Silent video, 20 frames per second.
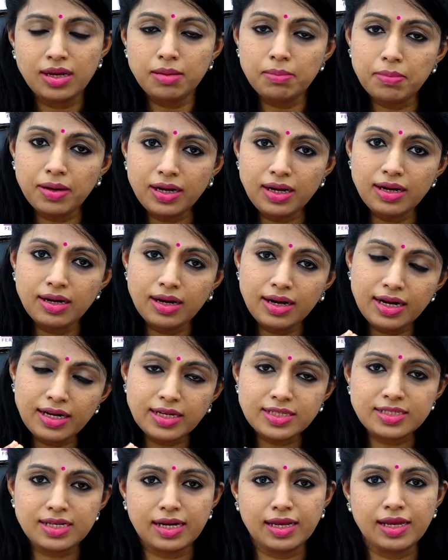But it
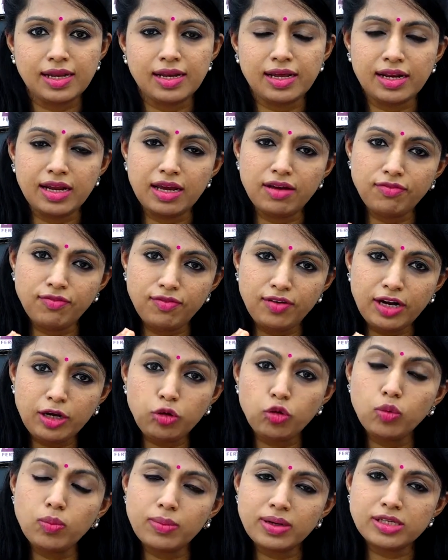is regular. Every
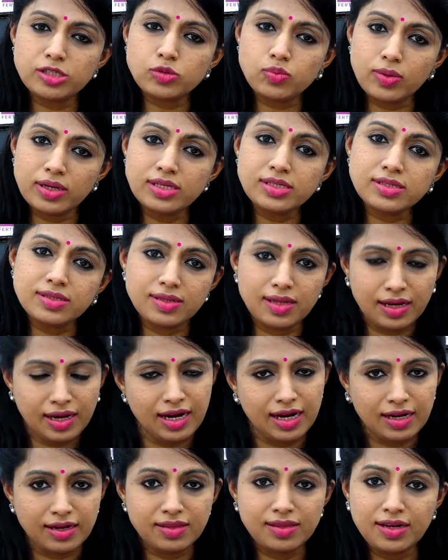2 months once they
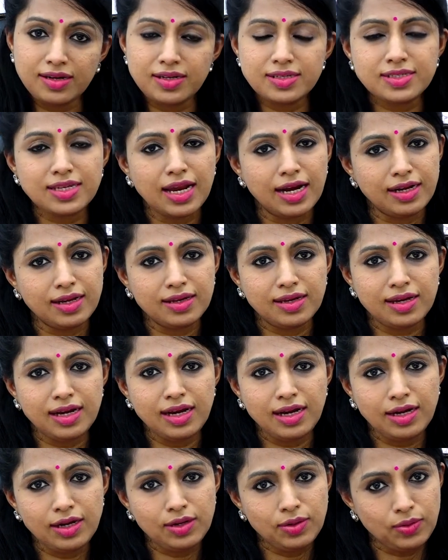get. That is
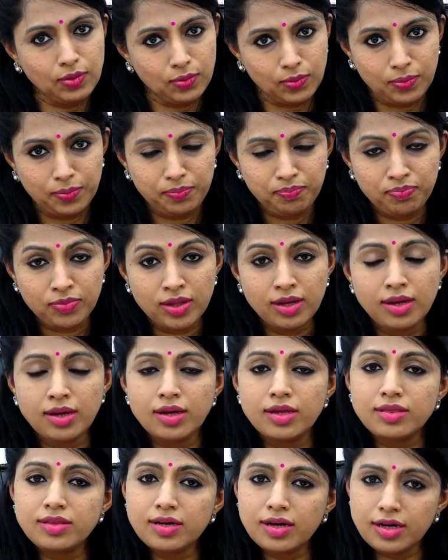category 2.
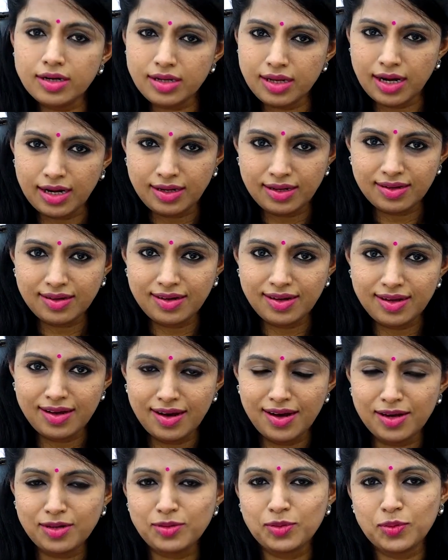Third category
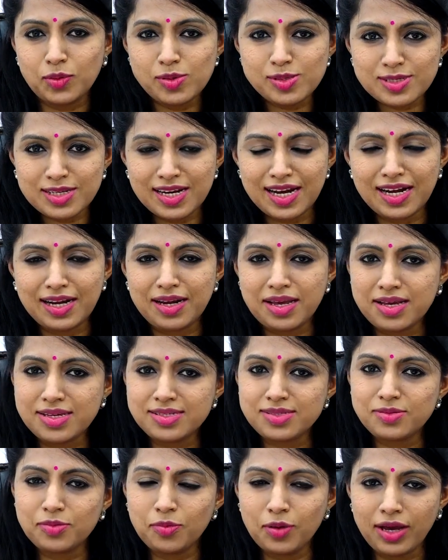are those
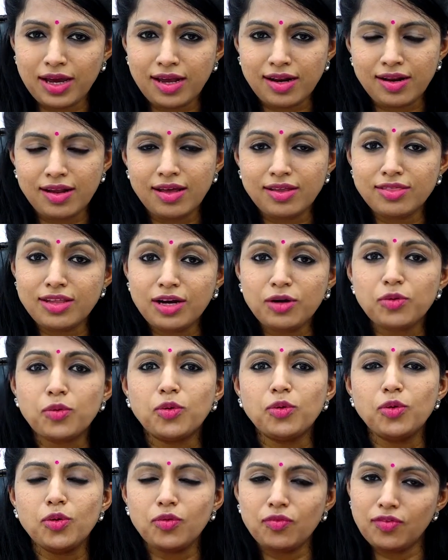ladies where they
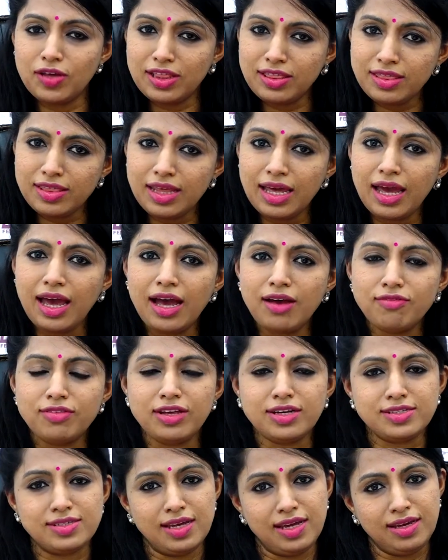don't know when they have
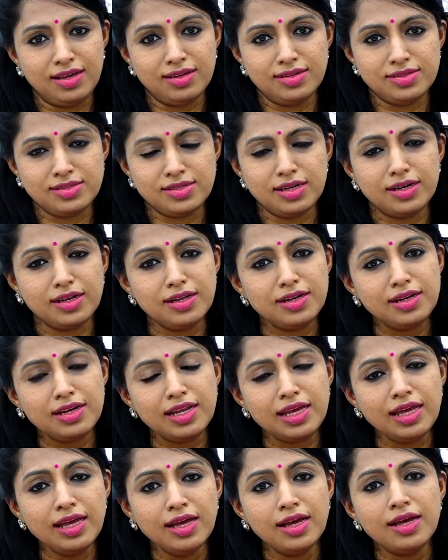their cycles.
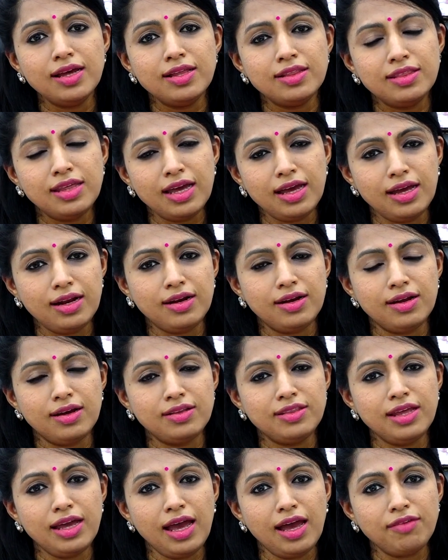Suddenly they
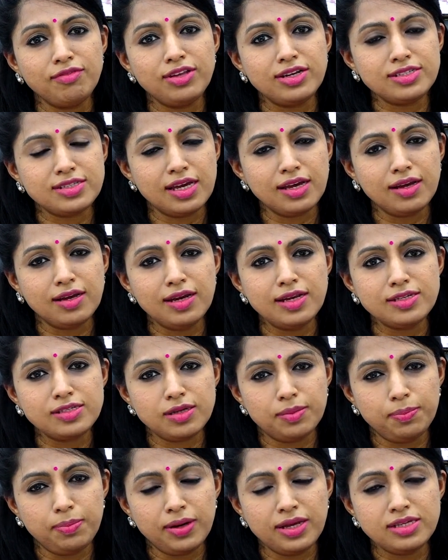have their cycle in
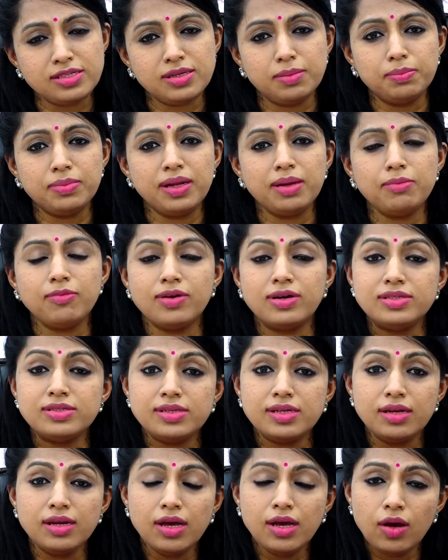surprise, sometimes
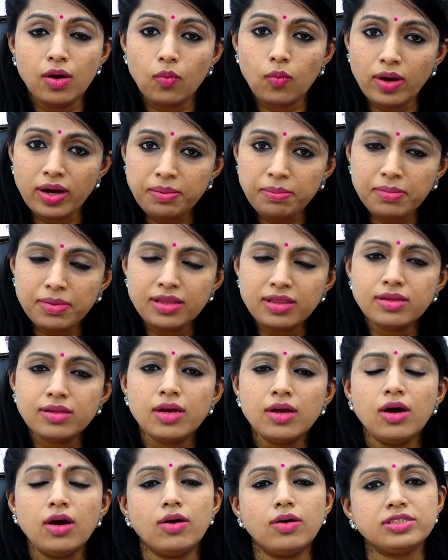once in 1 month
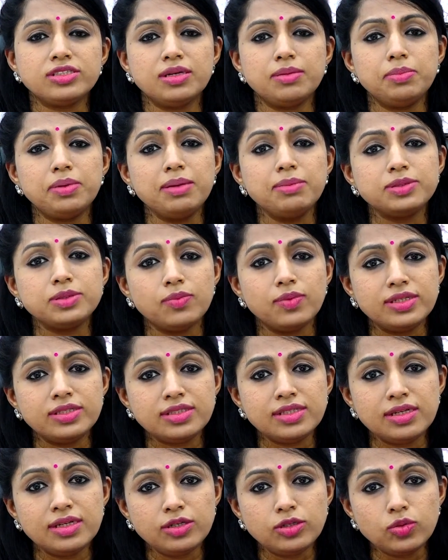or sometimes
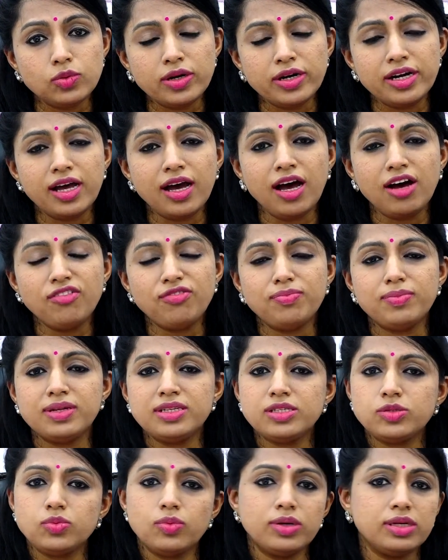once in 2.5
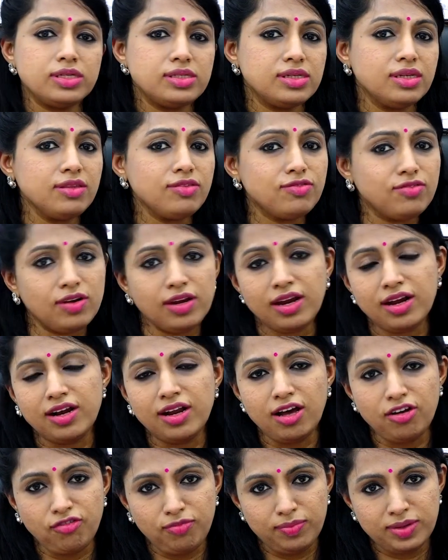months, once in
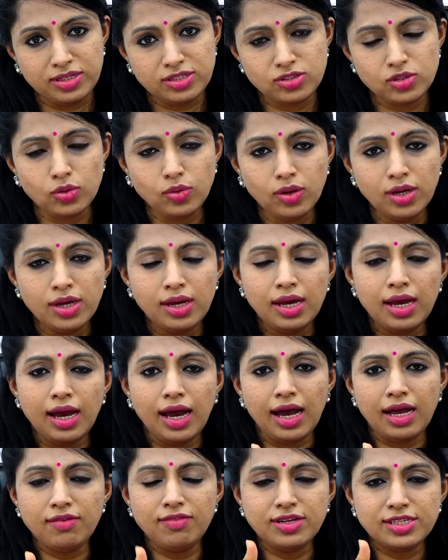3.5 months. So
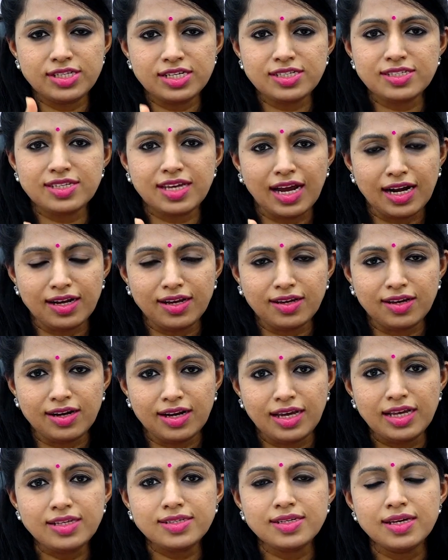I will just
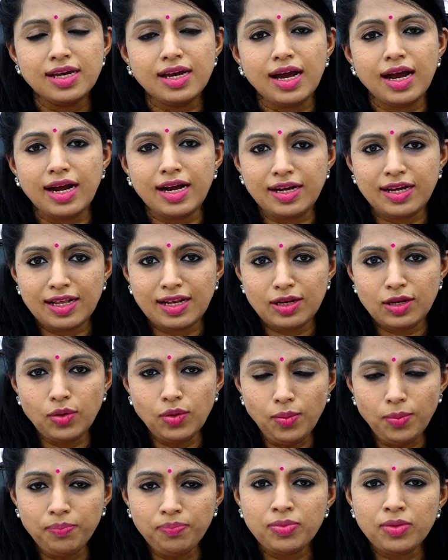categorize and tell you
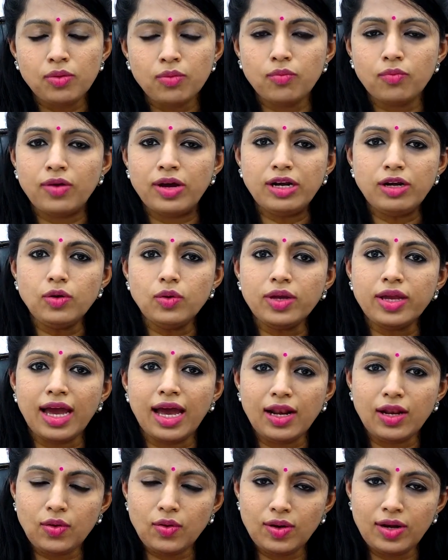when to
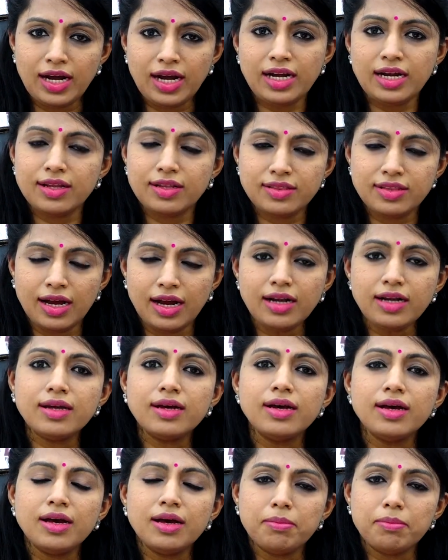calculate that
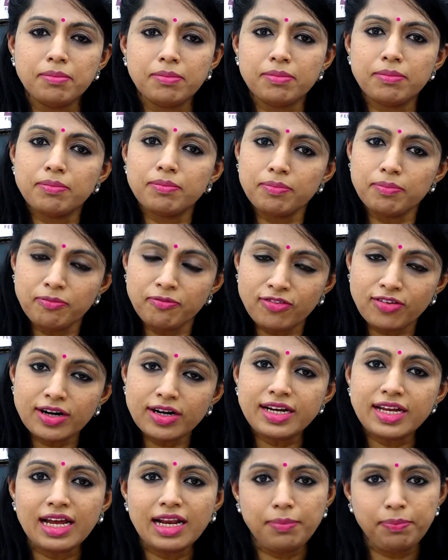
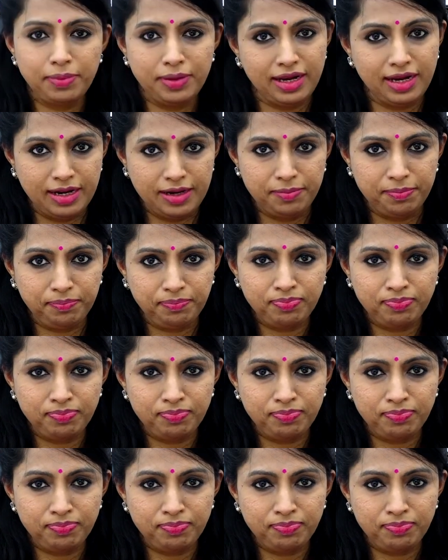fertile period.